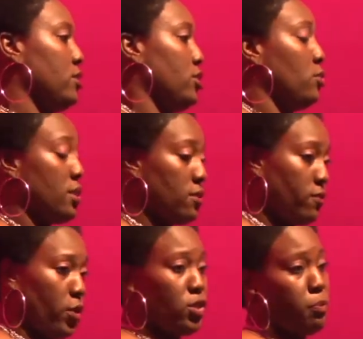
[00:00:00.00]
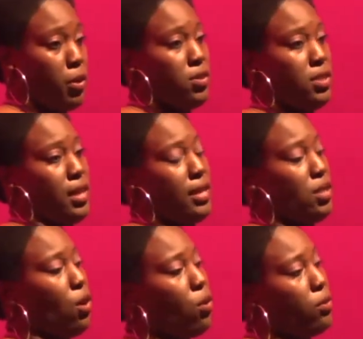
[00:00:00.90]
She was the first person I
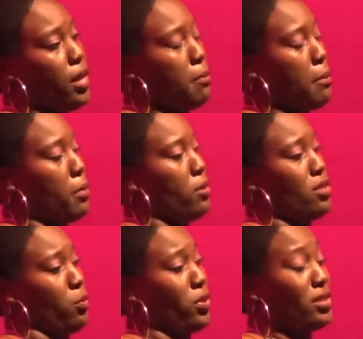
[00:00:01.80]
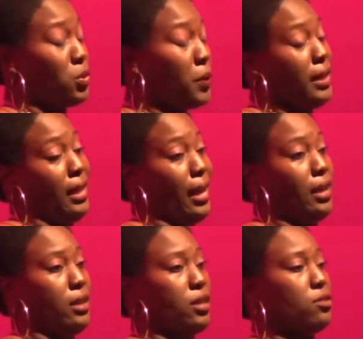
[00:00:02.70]
told that my mother's more than
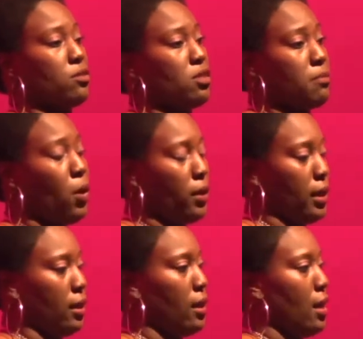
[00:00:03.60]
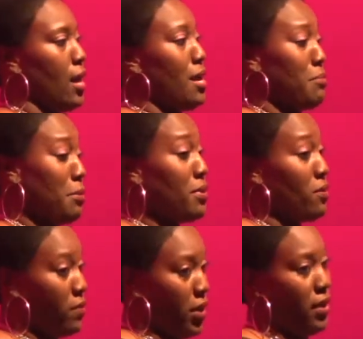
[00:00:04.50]
28 years of smoking may be
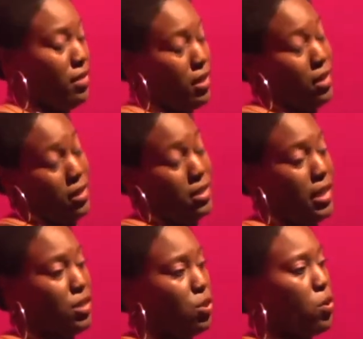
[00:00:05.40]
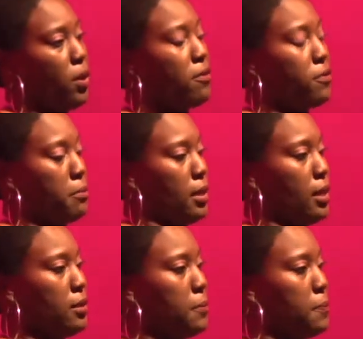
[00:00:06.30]
the very thing that takes her away from me.